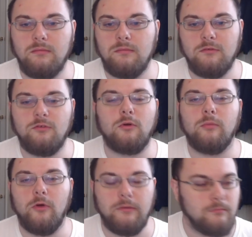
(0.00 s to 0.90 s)
sword
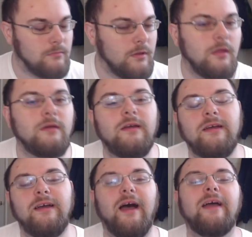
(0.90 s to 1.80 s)
boy.
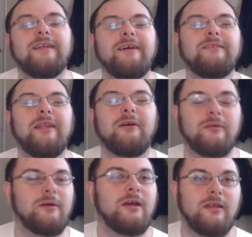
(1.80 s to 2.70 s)
I don't
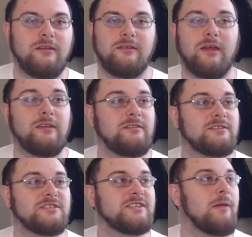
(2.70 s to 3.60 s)
know. Knight
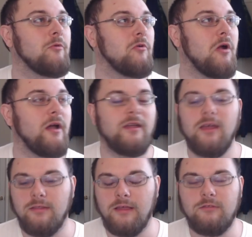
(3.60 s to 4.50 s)
Samurai.
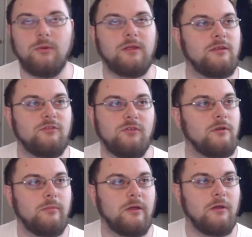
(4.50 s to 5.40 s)
That's what he should
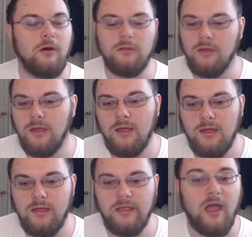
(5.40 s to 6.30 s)
have been called.
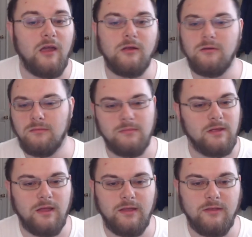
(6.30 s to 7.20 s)
The Iron,
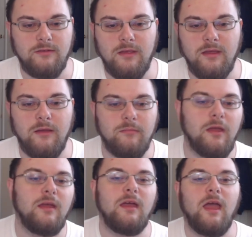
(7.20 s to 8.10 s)
I guess.
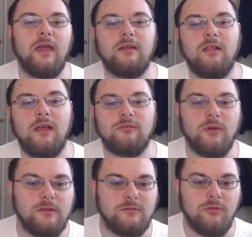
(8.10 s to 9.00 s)
A-class
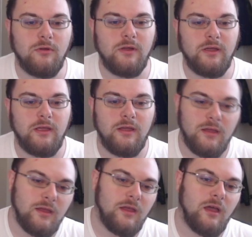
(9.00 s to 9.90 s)
rank 3,
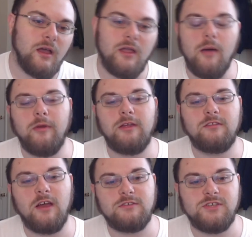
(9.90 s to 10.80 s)
Akame
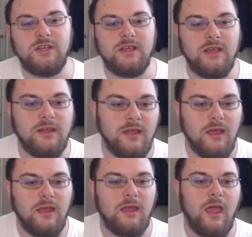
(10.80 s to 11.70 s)
Itachi.
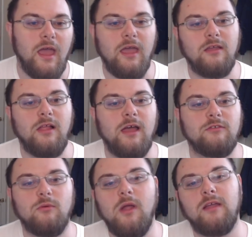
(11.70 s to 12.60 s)

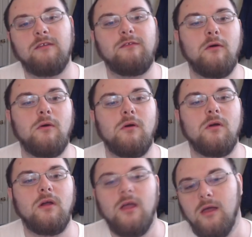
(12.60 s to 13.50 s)
A-class rank
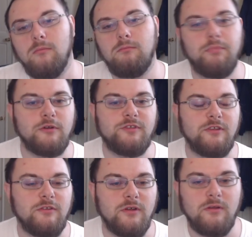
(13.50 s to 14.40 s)
4, Bushi
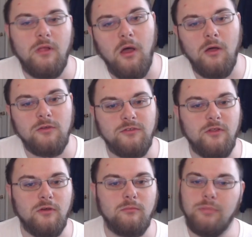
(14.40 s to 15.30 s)
Drill, all
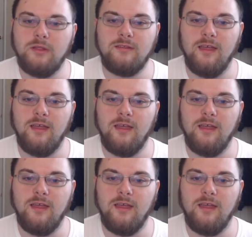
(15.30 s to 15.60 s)
still beat to